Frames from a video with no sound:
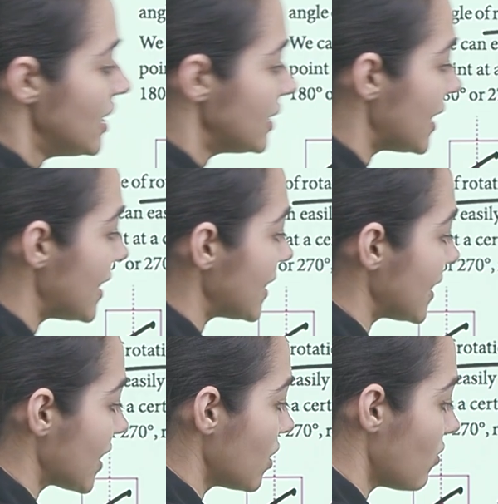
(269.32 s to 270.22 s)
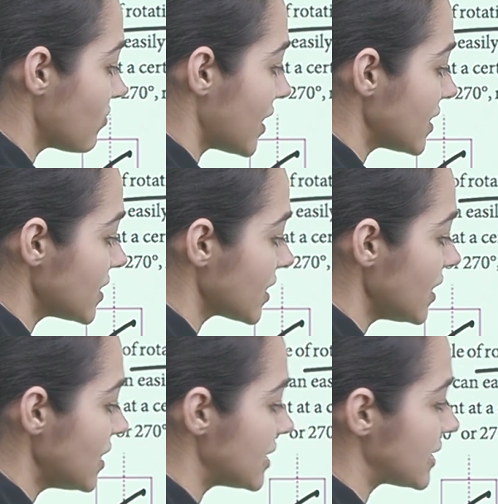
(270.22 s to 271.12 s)
then at an angle of 90
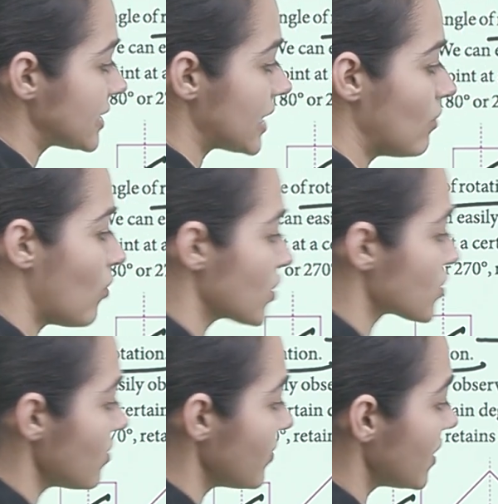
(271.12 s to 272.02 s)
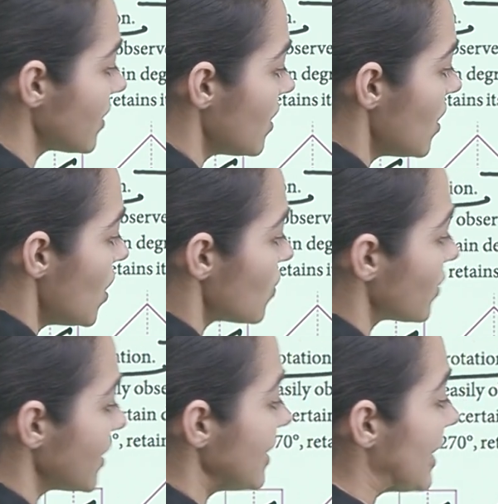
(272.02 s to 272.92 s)
degree, same original figure,
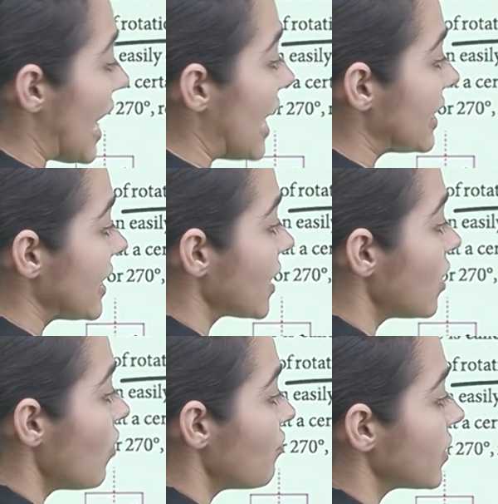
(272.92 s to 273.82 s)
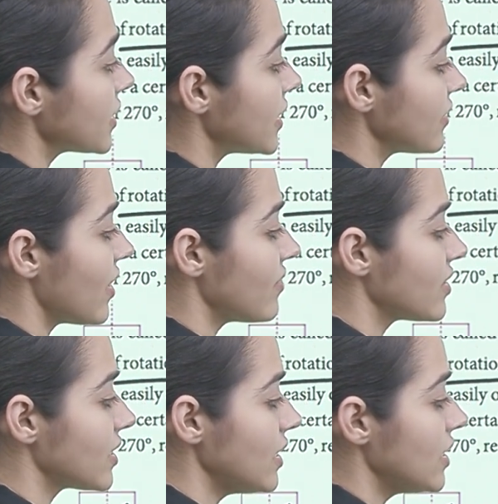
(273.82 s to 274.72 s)
rotated at an angle of 135
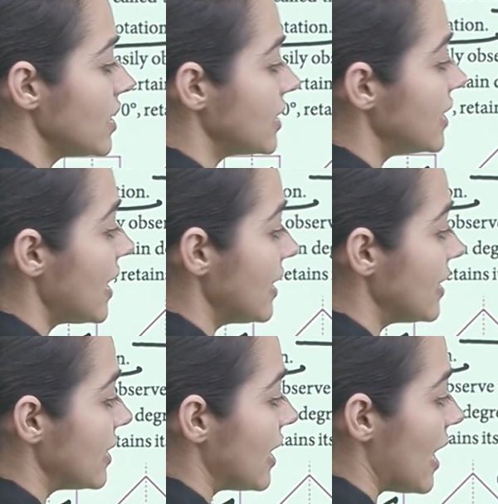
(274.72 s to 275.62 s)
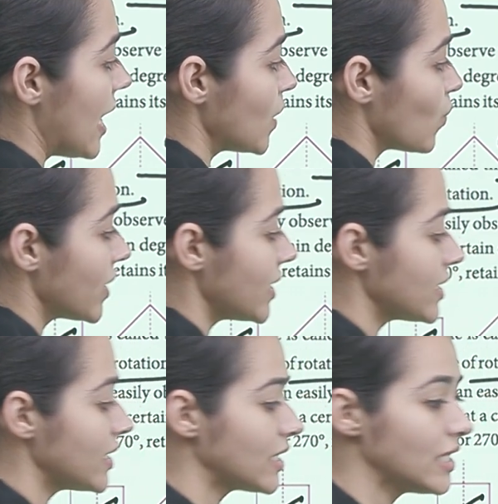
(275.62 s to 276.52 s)
degree, then at
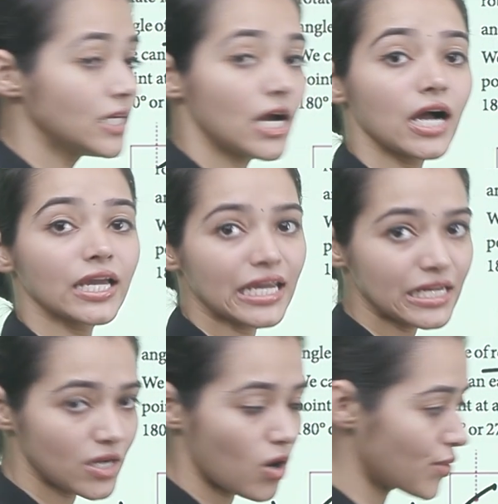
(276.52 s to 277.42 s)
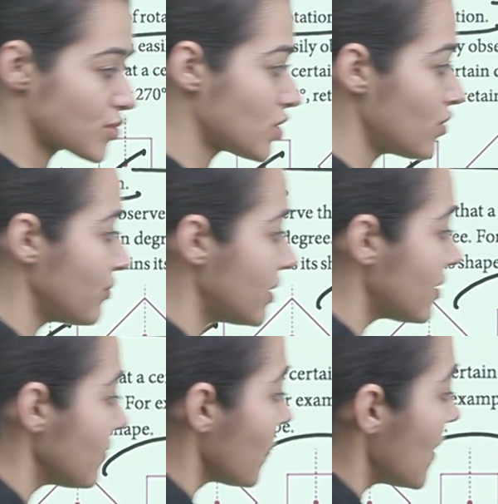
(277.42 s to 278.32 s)
180 degree, again original
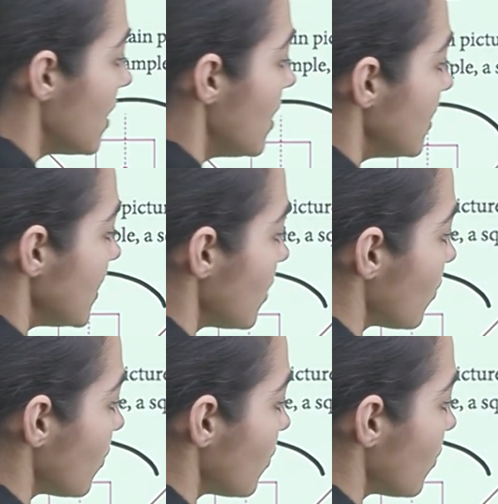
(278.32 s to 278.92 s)
figure, then